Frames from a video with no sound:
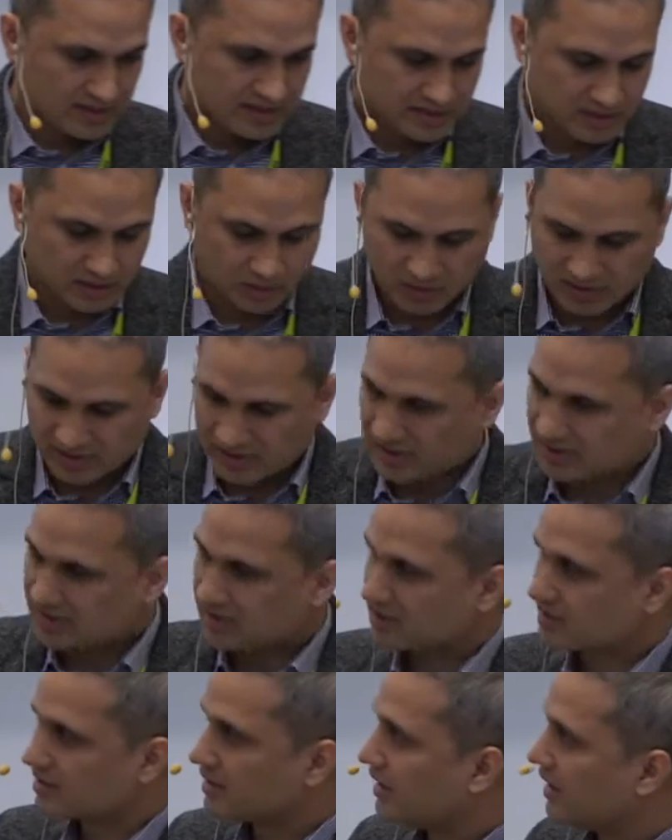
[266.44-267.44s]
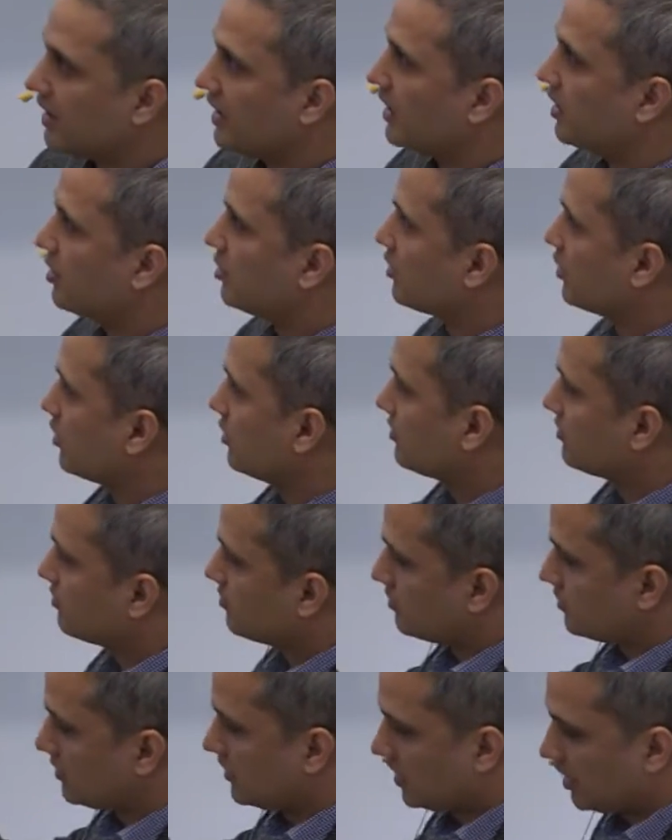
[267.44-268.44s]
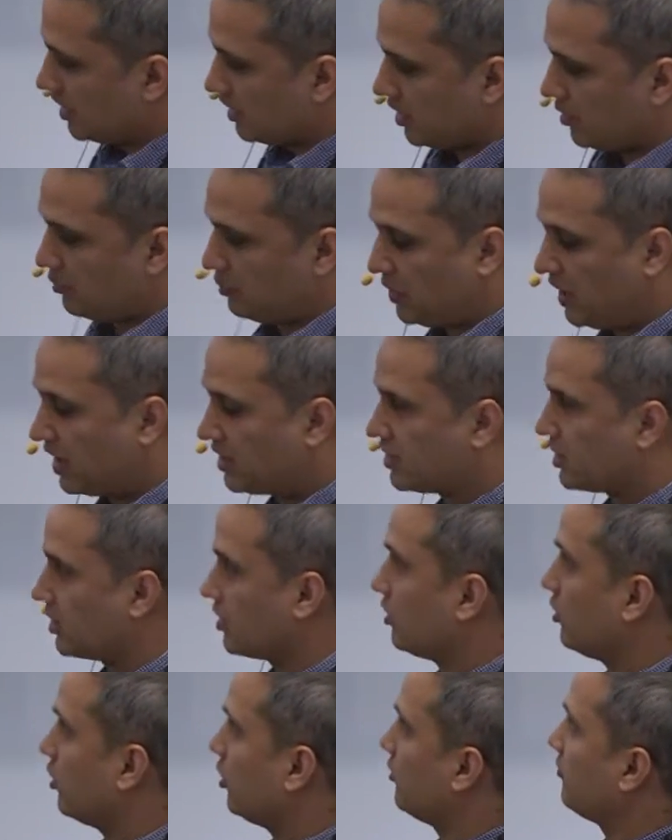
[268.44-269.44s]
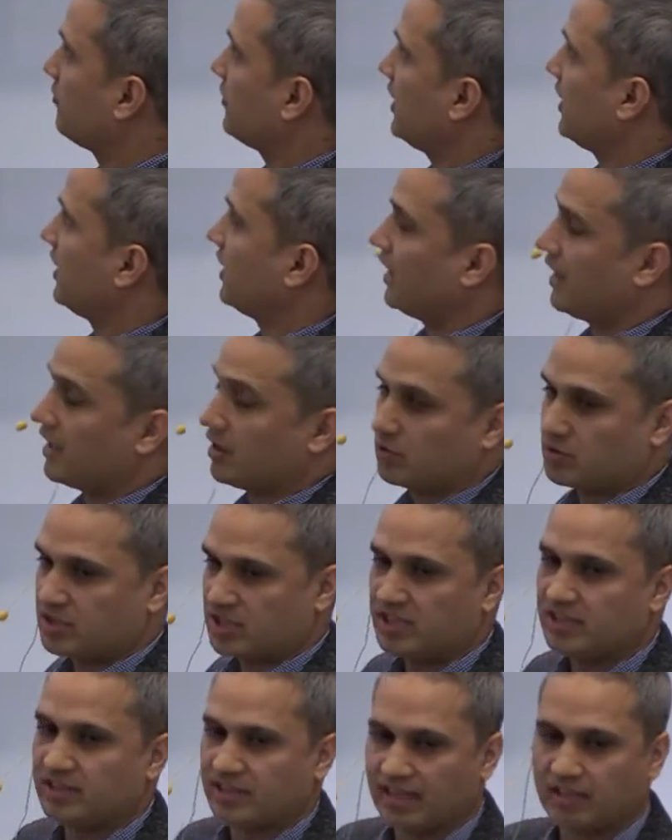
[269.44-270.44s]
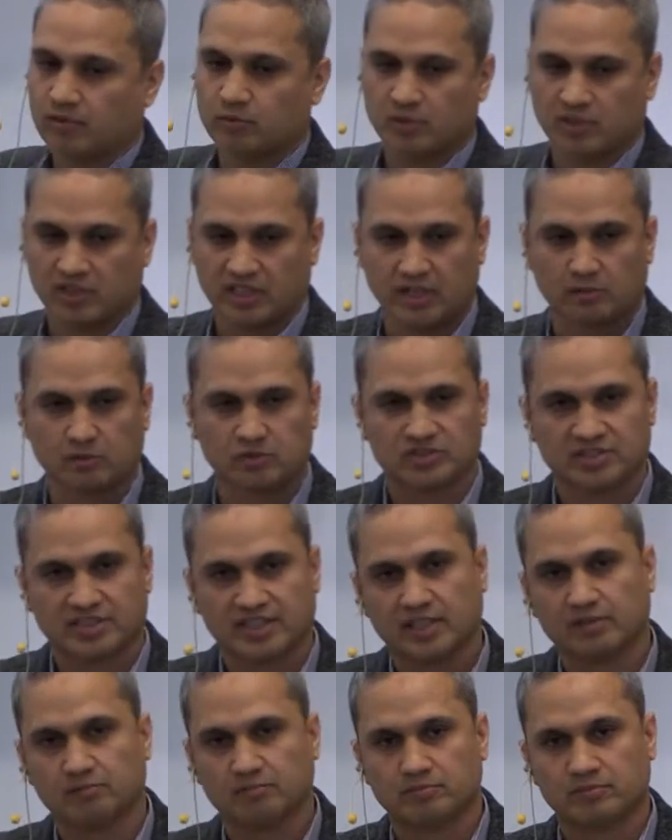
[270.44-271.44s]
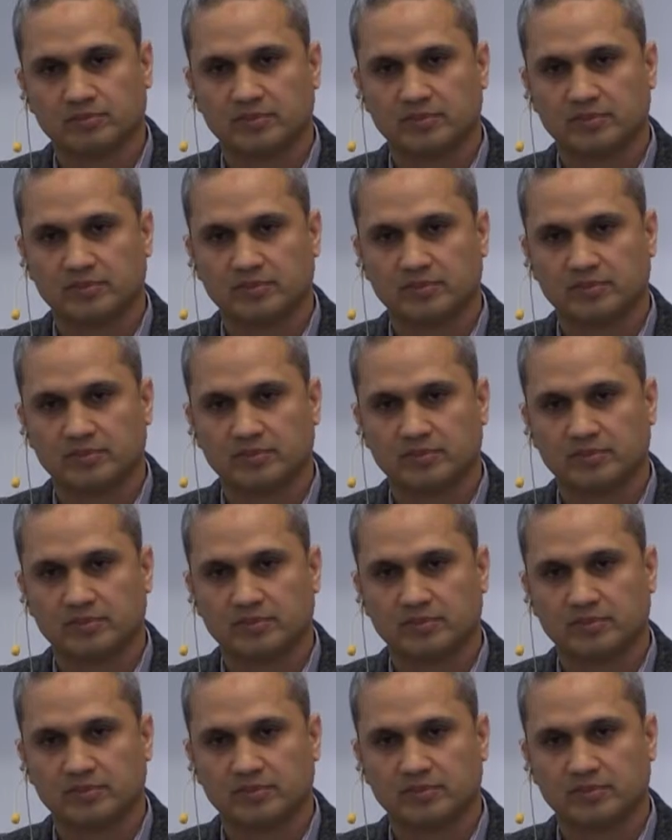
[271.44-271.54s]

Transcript: So this is a picture of an IoT network, I would say.